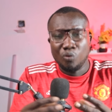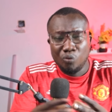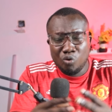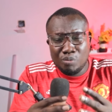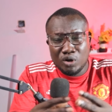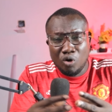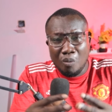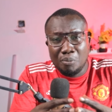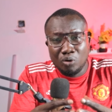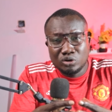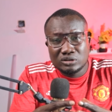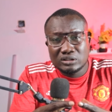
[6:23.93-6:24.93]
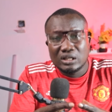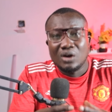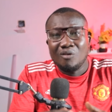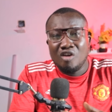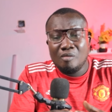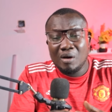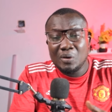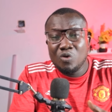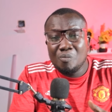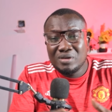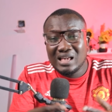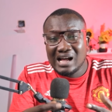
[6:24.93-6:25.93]
will be composed. Real Madrid
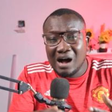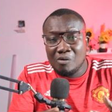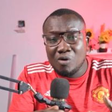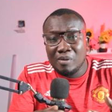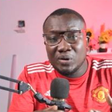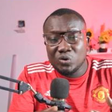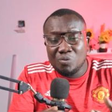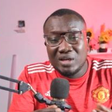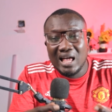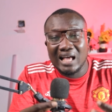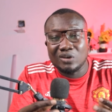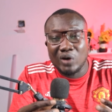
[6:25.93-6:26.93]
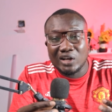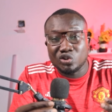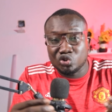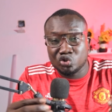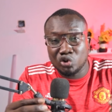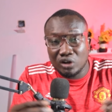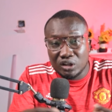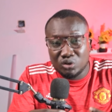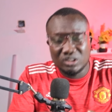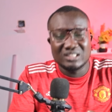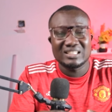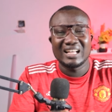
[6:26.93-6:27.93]
will be calm. Real Madrid will be a, a solid
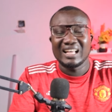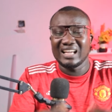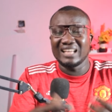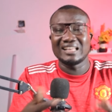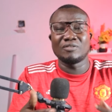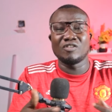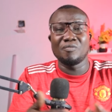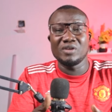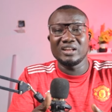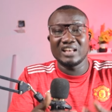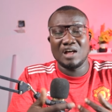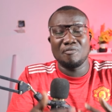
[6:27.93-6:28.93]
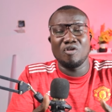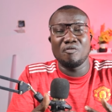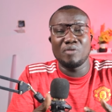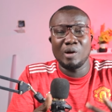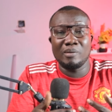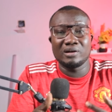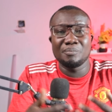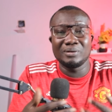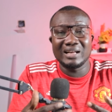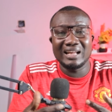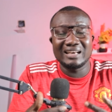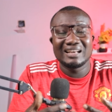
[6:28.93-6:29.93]
unit. Enough of enough of Real Madrid
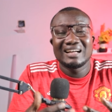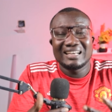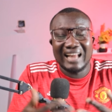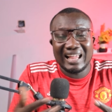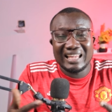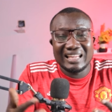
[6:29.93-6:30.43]
playing like